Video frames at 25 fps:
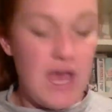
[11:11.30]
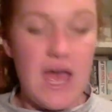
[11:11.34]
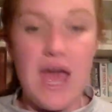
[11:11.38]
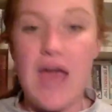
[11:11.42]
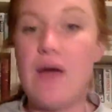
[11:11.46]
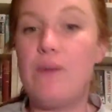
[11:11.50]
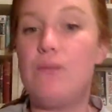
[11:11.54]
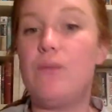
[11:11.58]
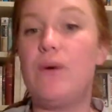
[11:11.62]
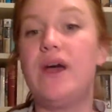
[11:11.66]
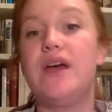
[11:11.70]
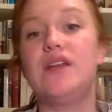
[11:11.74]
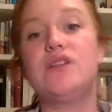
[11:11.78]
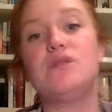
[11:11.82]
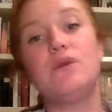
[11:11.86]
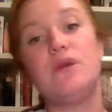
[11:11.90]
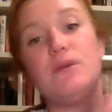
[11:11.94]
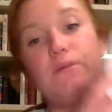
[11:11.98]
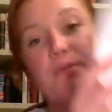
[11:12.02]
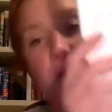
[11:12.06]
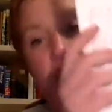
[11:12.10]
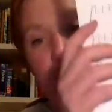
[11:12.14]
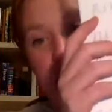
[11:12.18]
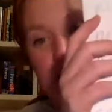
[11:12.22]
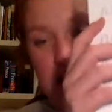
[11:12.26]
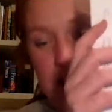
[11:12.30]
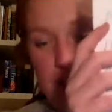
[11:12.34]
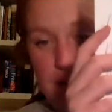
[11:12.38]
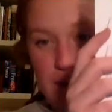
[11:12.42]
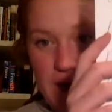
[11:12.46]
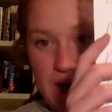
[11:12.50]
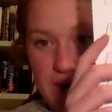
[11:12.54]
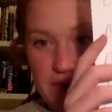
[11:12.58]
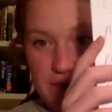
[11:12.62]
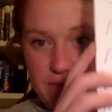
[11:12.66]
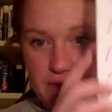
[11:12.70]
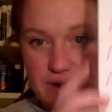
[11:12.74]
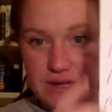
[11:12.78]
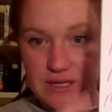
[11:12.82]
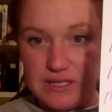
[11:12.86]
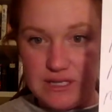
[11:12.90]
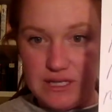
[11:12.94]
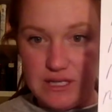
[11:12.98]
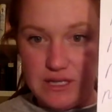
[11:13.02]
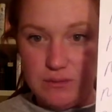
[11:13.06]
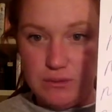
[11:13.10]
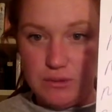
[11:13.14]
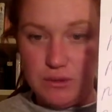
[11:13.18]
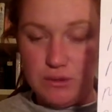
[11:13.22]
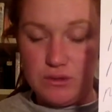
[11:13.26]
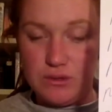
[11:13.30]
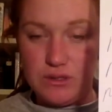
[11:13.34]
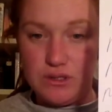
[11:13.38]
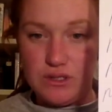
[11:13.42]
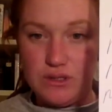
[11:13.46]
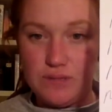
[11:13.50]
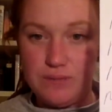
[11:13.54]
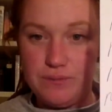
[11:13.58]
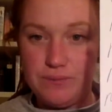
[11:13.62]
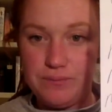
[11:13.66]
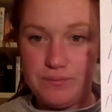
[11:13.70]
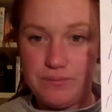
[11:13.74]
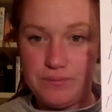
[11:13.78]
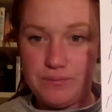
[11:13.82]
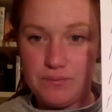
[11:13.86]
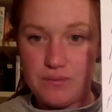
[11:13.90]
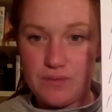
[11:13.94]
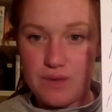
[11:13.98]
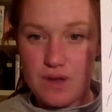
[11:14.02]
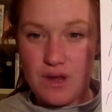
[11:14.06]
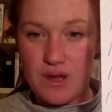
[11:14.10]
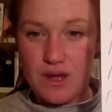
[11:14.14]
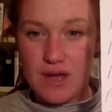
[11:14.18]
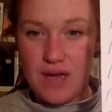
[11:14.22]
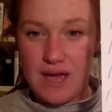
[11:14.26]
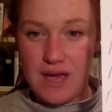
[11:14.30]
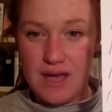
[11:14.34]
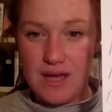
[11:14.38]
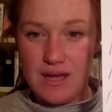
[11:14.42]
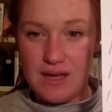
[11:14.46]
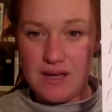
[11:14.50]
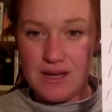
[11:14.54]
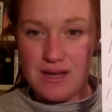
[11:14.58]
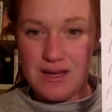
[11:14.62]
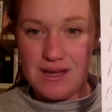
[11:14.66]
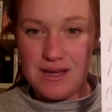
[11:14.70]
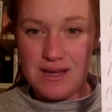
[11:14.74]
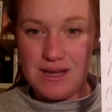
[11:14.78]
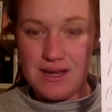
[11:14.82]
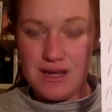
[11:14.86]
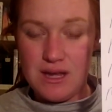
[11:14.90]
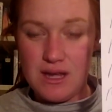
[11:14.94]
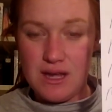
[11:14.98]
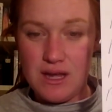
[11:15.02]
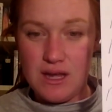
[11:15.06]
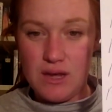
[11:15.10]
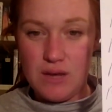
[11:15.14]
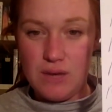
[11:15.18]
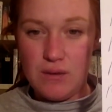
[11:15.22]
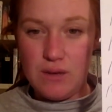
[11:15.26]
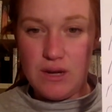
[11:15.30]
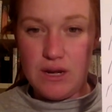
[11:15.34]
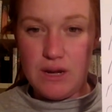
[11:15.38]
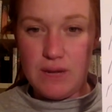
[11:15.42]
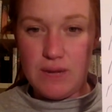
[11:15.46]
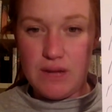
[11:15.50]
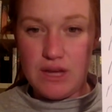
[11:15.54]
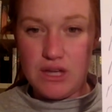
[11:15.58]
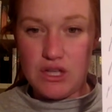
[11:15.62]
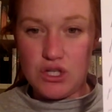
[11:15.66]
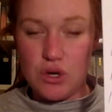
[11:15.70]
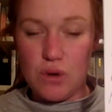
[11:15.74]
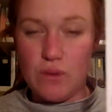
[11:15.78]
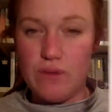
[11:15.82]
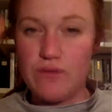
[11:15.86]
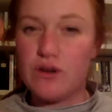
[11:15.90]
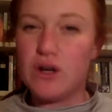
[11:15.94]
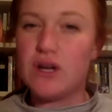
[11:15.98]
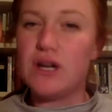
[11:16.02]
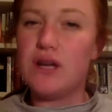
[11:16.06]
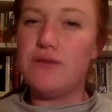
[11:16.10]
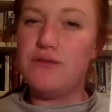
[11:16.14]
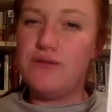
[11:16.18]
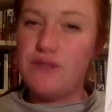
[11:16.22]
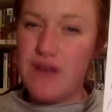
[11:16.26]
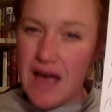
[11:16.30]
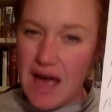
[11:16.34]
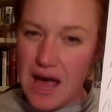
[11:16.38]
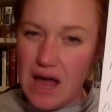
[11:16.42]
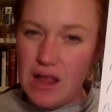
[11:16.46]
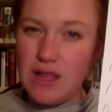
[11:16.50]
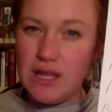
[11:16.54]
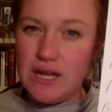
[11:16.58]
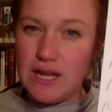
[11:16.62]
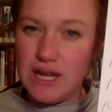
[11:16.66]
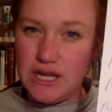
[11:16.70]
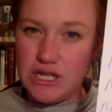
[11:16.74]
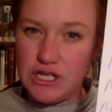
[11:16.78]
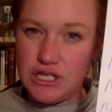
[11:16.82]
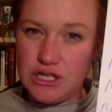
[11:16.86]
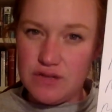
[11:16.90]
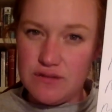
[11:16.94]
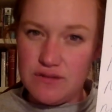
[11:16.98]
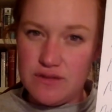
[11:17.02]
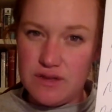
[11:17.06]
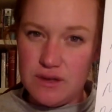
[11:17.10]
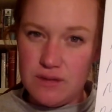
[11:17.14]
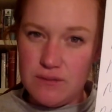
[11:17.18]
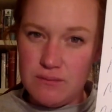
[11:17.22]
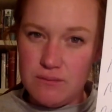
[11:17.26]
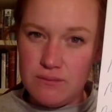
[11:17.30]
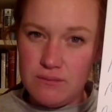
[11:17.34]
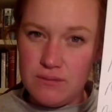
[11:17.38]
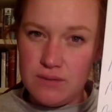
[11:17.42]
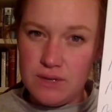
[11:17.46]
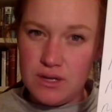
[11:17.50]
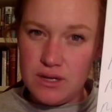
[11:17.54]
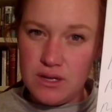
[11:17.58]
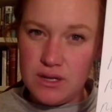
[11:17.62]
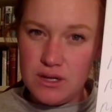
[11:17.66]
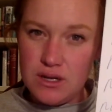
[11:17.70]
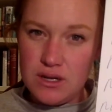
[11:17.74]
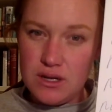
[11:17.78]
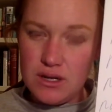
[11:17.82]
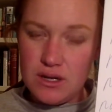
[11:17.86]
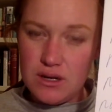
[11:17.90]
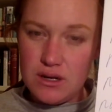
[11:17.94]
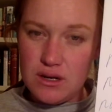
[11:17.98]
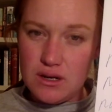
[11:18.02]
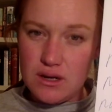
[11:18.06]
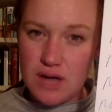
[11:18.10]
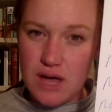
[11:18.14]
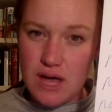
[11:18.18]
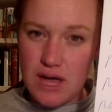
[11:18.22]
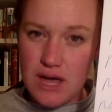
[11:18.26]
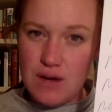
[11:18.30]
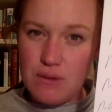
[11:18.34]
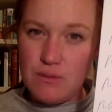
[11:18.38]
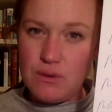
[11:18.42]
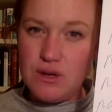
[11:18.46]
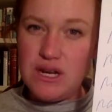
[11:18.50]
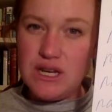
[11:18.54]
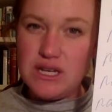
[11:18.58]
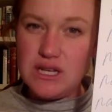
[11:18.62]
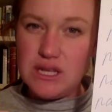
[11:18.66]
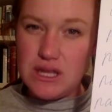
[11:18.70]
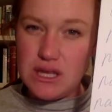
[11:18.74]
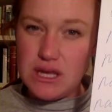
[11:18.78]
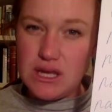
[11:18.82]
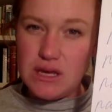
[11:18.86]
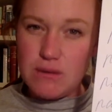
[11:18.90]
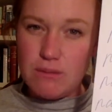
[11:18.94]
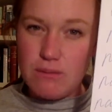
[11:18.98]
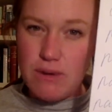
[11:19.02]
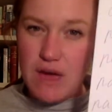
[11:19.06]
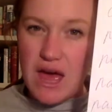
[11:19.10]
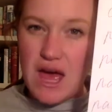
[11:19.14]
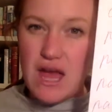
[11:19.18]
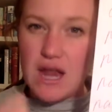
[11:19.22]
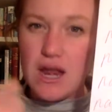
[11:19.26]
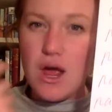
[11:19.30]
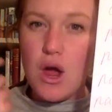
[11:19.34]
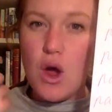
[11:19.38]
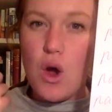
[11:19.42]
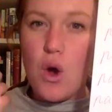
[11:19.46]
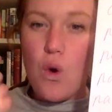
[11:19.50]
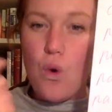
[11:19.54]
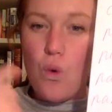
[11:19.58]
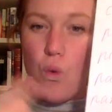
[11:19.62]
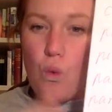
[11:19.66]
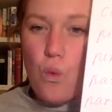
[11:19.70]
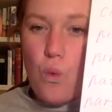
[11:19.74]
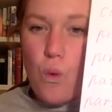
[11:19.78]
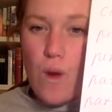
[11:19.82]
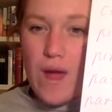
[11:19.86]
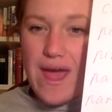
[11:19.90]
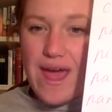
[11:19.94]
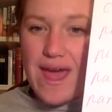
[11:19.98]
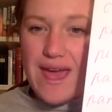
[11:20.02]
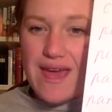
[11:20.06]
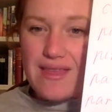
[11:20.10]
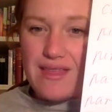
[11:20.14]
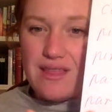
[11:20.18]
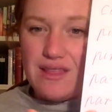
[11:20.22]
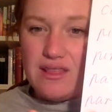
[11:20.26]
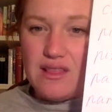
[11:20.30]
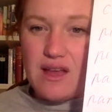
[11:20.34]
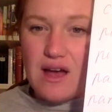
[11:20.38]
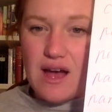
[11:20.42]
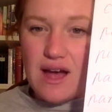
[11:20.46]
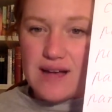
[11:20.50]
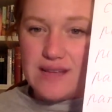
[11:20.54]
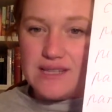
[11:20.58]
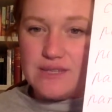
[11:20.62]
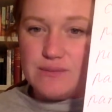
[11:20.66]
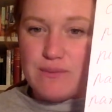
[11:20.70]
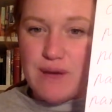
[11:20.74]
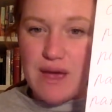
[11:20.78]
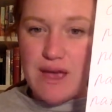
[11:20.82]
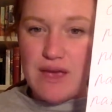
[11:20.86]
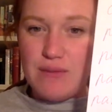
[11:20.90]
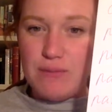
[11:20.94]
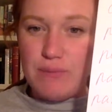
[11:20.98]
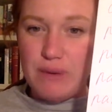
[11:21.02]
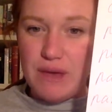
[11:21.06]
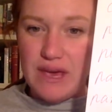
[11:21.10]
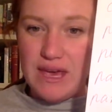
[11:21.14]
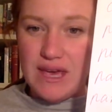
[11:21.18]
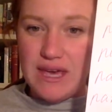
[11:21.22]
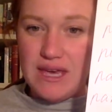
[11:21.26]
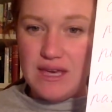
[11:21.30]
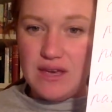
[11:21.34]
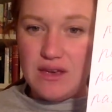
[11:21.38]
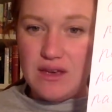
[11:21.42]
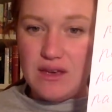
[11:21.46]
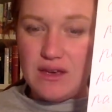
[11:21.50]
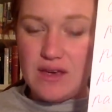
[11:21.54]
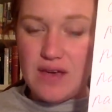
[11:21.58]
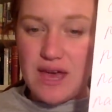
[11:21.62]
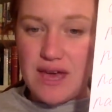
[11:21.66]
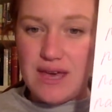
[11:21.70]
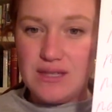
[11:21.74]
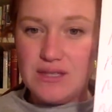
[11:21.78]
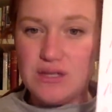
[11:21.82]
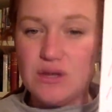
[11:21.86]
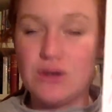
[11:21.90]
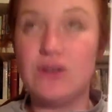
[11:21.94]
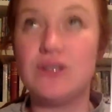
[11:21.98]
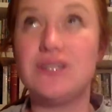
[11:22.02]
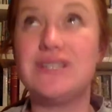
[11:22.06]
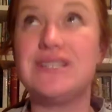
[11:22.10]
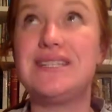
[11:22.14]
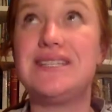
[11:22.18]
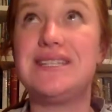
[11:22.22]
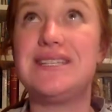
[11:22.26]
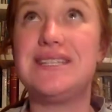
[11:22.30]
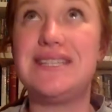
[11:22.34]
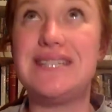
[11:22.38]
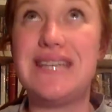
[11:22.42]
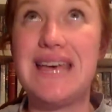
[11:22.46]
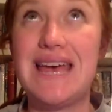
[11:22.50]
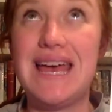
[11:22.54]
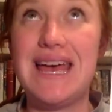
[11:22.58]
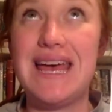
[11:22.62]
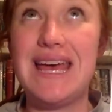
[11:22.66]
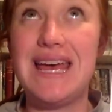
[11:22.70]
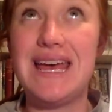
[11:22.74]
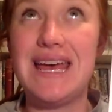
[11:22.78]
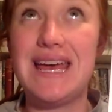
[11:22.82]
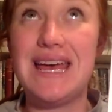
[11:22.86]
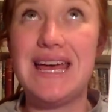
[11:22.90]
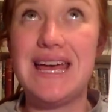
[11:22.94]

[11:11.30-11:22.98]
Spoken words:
And where do we break up our 3 syllables? Okay? We need to make sure we've got a vowel in each of them. Okay? And we need to think about where the lines may be. Okay? So, ce-le-brate.